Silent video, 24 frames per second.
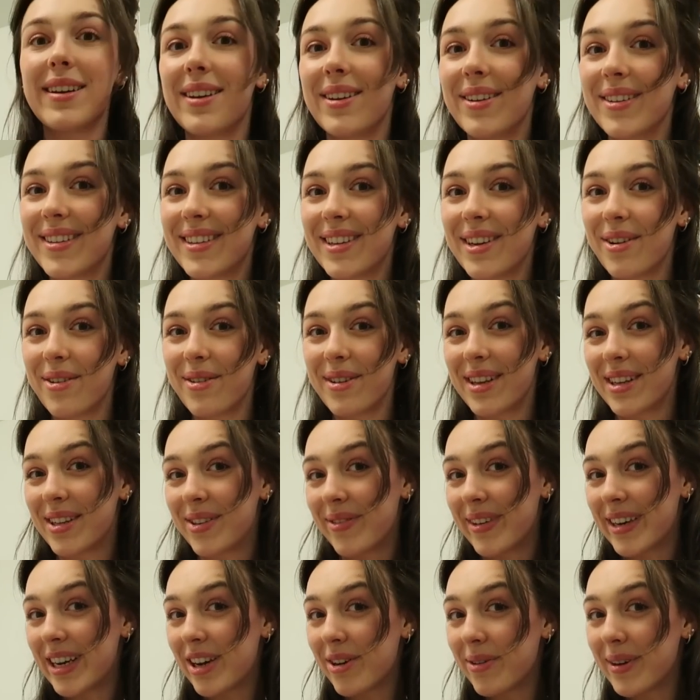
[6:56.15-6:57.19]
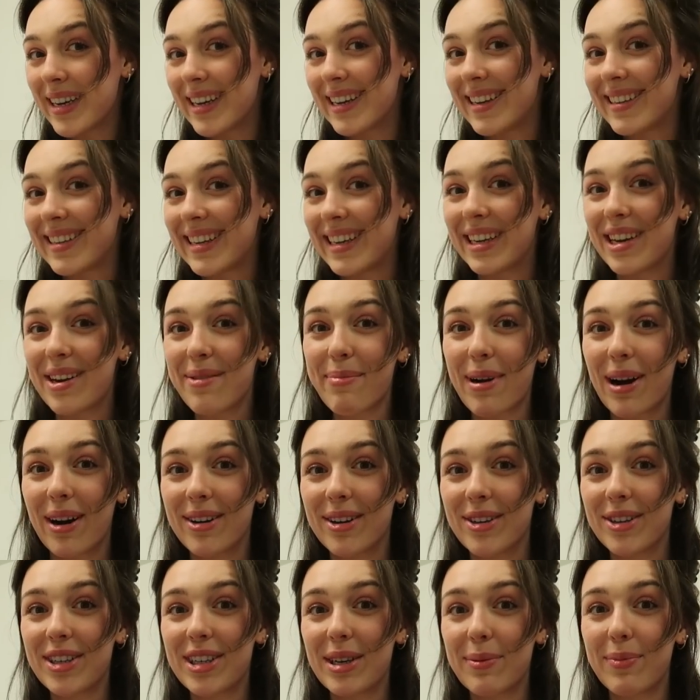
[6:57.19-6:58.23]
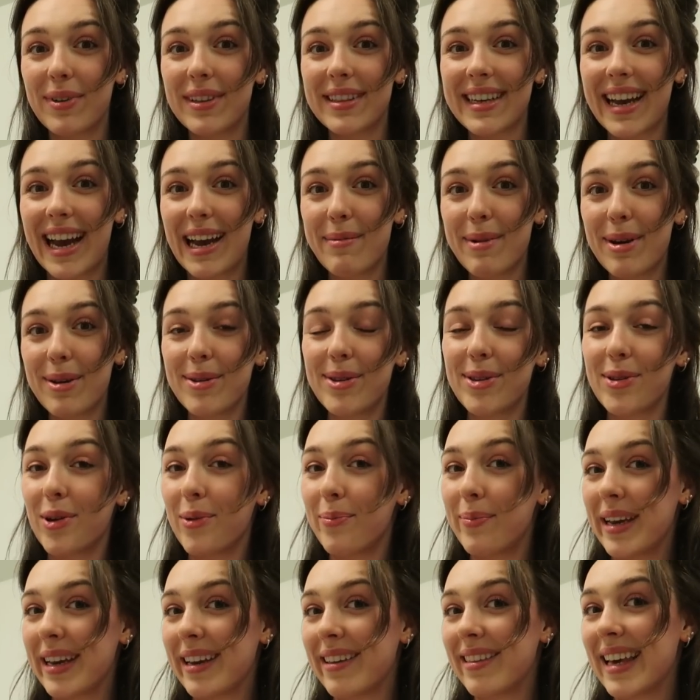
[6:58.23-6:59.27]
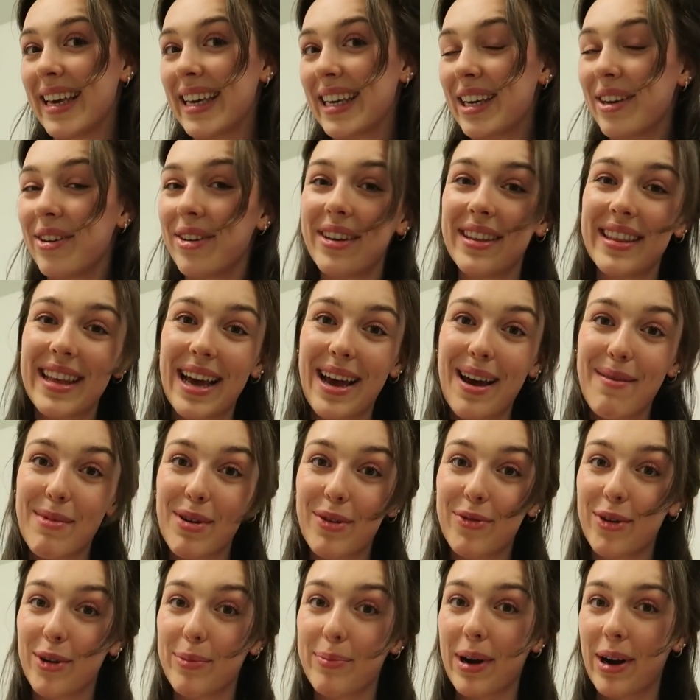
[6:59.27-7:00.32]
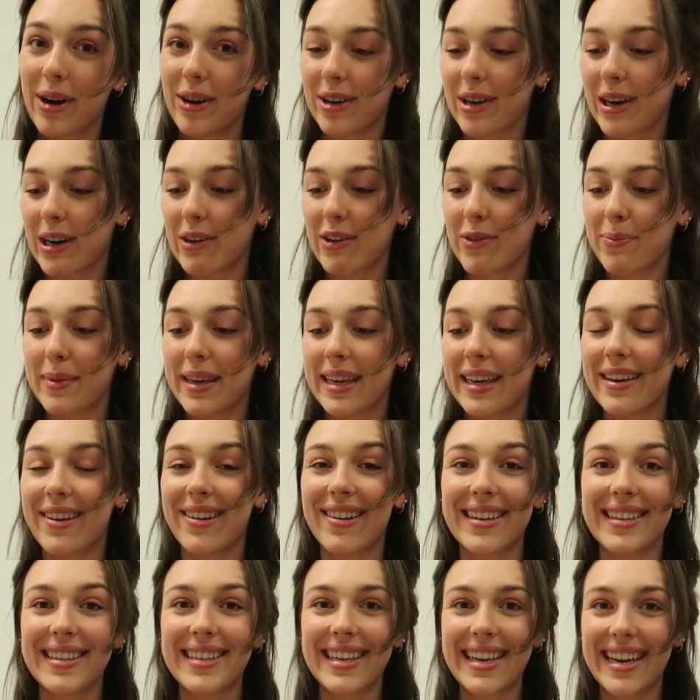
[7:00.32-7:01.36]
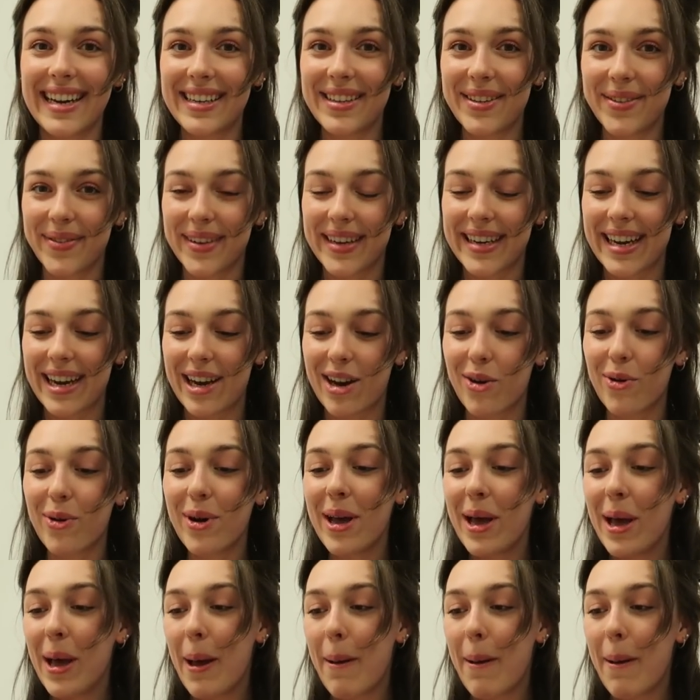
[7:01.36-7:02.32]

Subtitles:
Also, this video is in partnership with Tiiu, so a big thank you to them for partnering with me on today's video,